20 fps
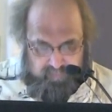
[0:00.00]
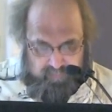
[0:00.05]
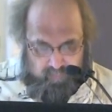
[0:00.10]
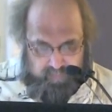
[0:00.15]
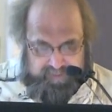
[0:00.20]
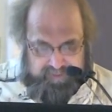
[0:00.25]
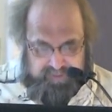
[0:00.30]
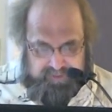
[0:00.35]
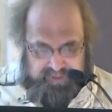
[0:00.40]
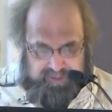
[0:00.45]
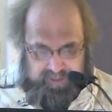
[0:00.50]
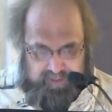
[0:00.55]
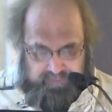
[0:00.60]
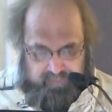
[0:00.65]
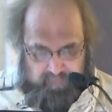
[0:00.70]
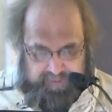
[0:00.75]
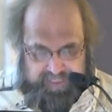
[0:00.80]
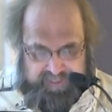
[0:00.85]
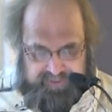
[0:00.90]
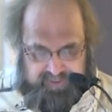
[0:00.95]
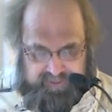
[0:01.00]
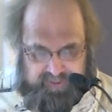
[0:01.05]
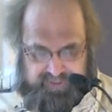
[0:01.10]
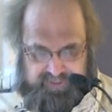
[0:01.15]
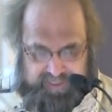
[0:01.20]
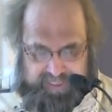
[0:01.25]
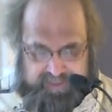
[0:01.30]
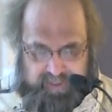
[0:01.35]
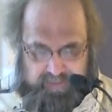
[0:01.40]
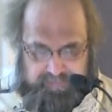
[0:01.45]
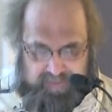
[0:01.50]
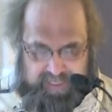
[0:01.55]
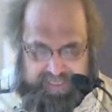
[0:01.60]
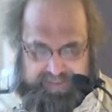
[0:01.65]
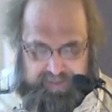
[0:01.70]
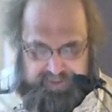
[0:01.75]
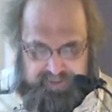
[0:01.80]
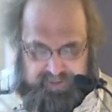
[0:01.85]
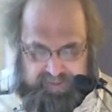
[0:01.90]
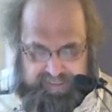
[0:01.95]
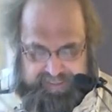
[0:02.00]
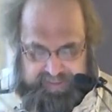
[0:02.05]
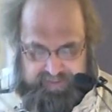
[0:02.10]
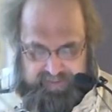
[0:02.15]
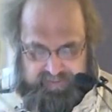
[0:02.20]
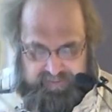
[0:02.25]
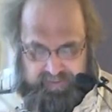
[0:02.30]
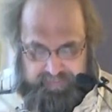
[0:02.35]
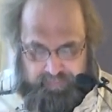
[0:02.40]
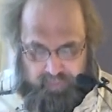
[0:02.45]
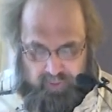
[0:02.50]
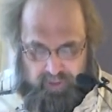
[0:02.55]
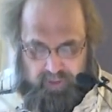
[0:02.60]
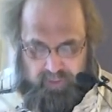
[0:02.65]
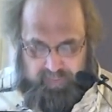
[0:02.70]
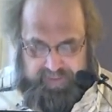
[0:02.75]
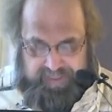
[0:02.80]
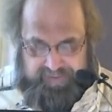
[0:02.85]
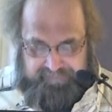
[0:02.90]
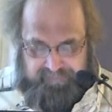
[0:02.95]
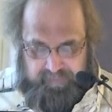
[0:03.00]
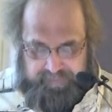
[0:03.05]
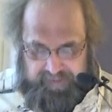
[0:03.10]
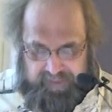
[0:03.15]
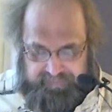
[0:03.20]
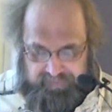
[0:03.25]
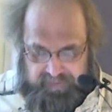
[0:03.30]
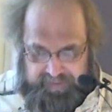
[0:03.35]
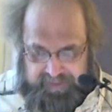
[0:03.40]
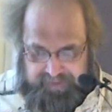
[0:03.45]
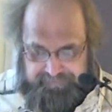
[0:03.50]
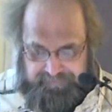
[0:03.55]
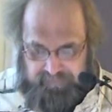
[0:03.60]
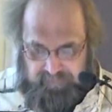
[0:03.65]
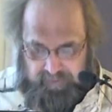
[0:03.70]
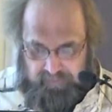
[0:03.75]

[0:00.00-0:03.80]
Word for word: wind southwest, sighted Minot's Light and bore away for Beverly.